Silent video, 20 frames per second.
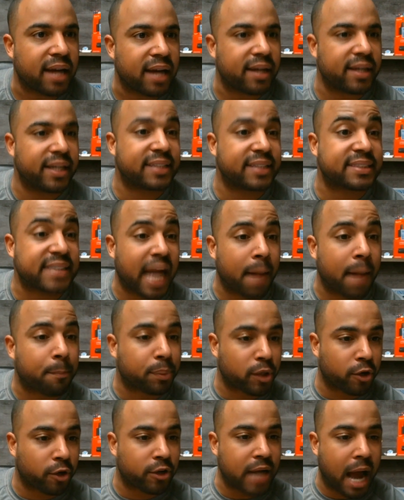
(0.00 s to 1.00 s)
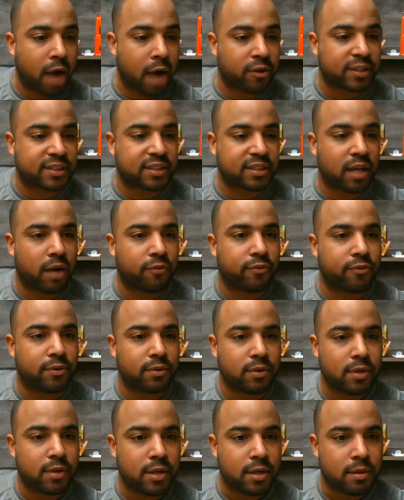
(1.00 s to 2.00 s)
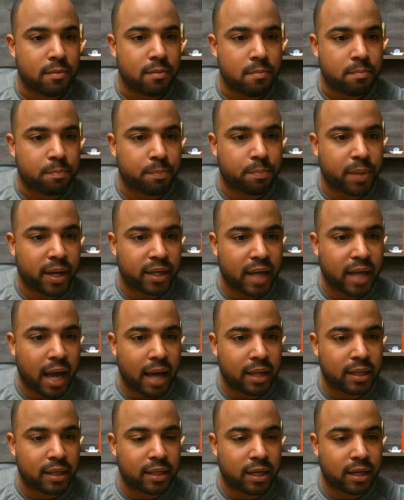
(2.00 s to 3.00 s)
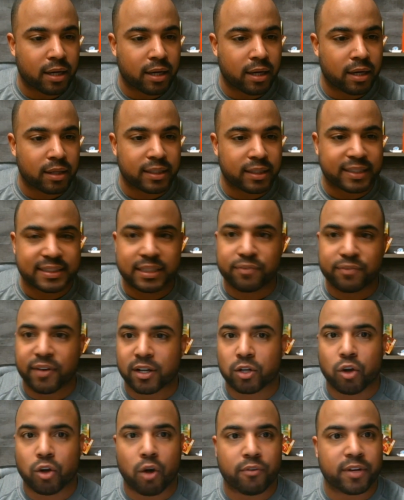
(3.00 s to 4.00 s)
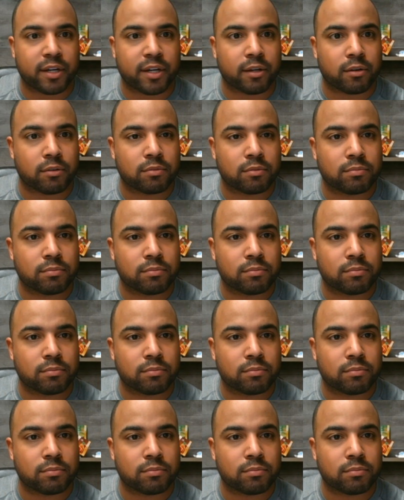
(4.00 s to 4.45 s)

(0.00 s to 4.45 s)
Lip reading: it's not blurred out and stuff. But let's see if I can go over here.